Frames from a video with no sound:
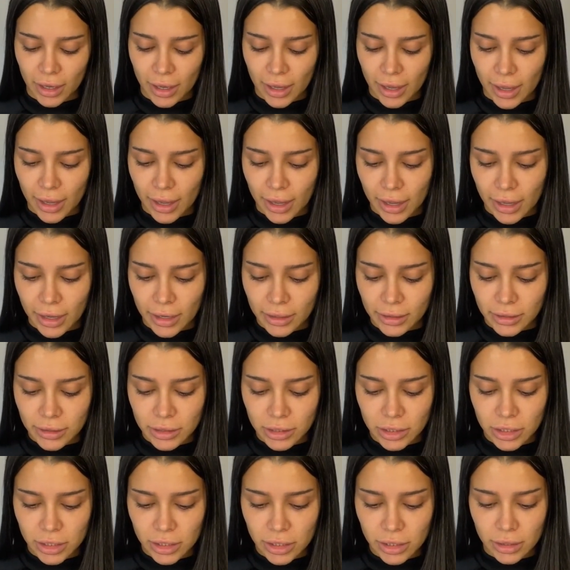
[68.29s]

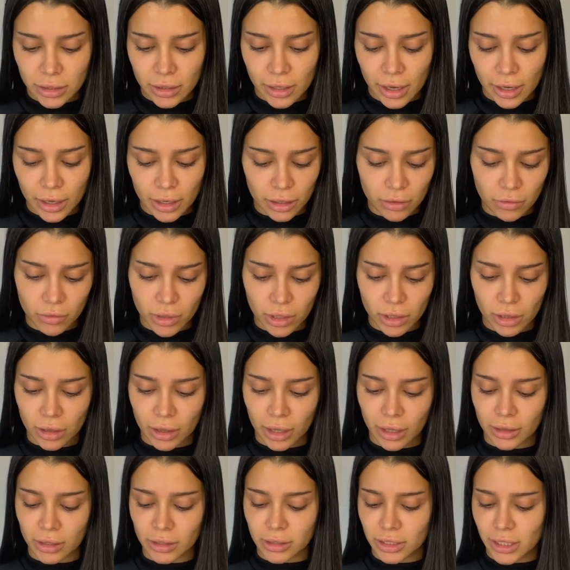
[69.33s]
and I really
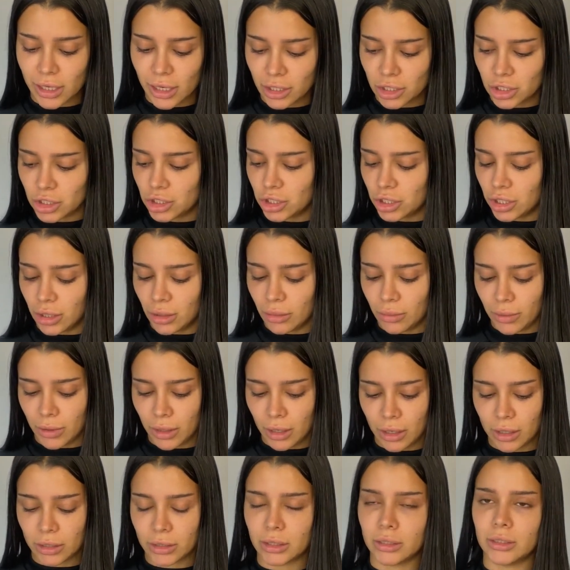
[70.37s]
like the texture
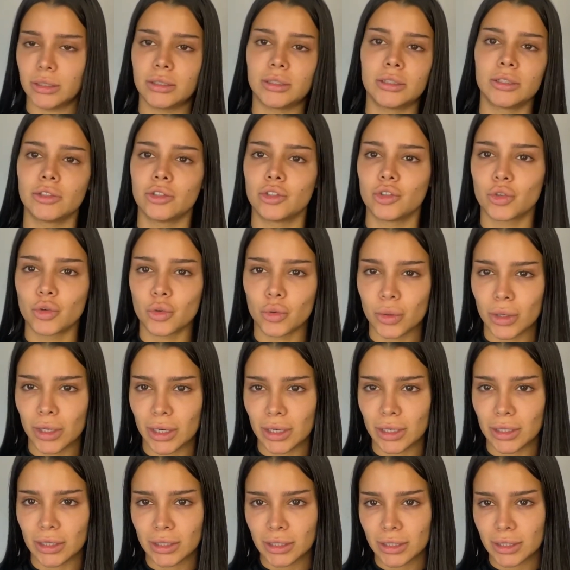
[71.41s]
because it doesn't
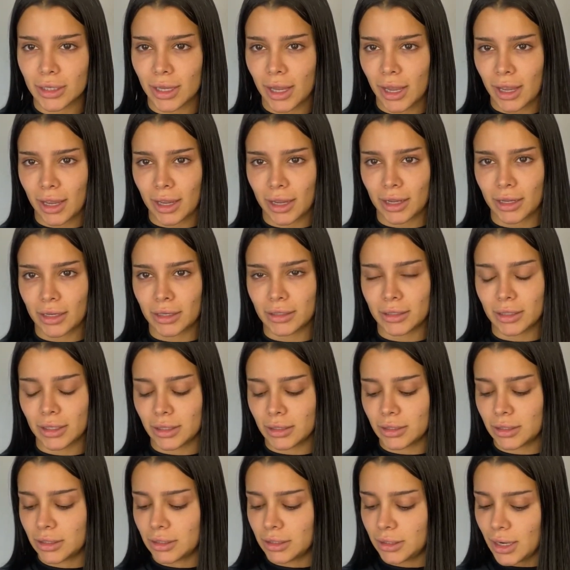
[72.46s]
crease and it
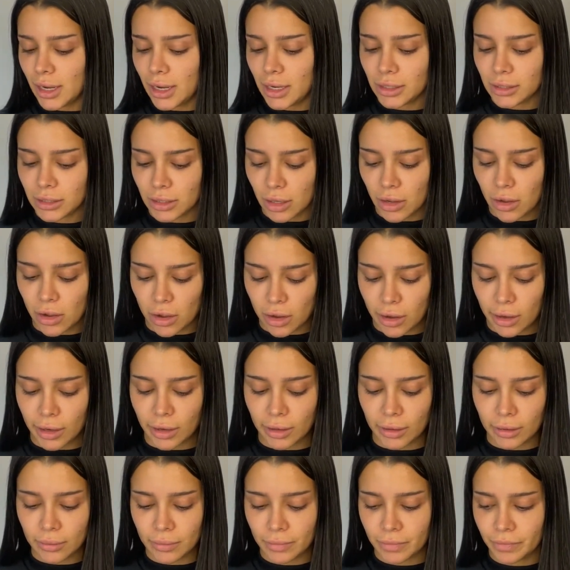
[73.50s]
stays
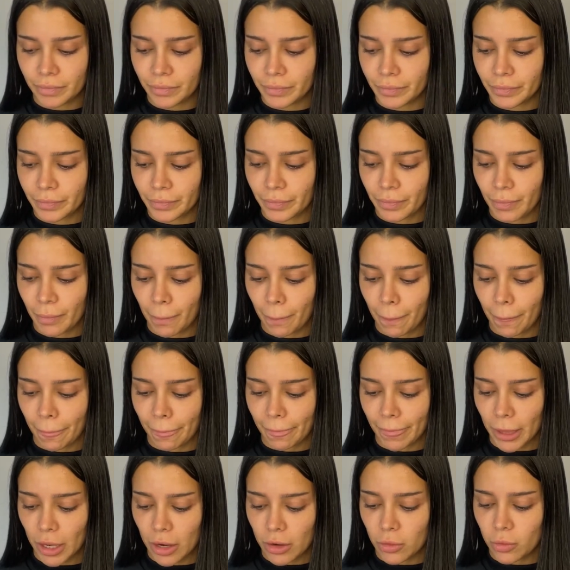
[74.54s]
on
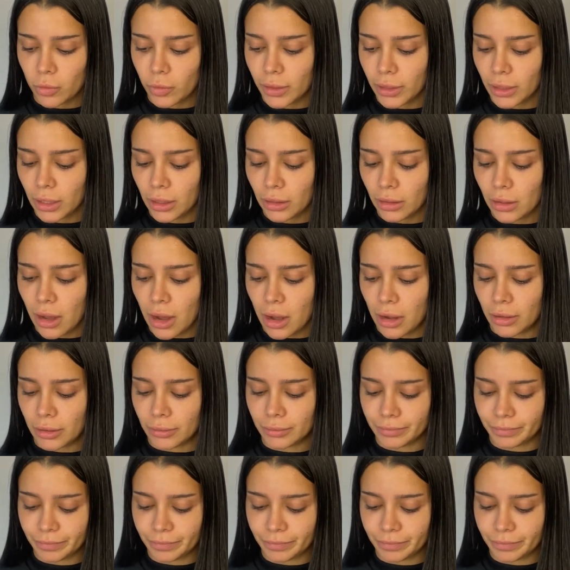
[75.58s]
really long,